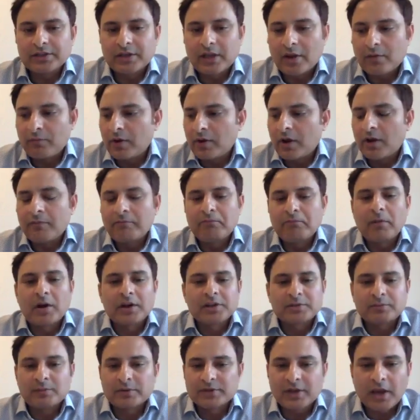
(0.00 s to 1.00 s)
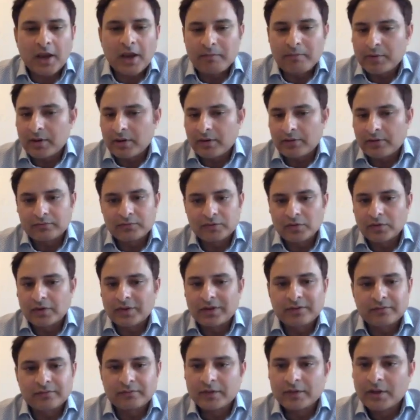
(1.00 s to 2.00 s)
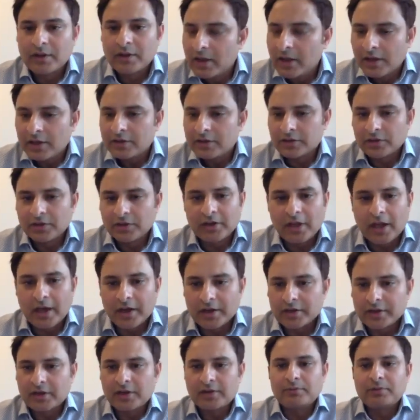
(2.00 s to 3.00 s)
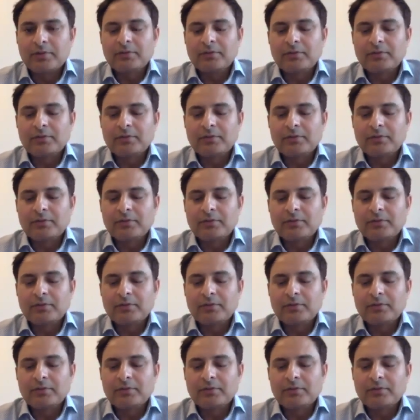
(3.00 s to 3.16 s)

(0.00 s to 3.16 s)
and we are much happier doing that and keeping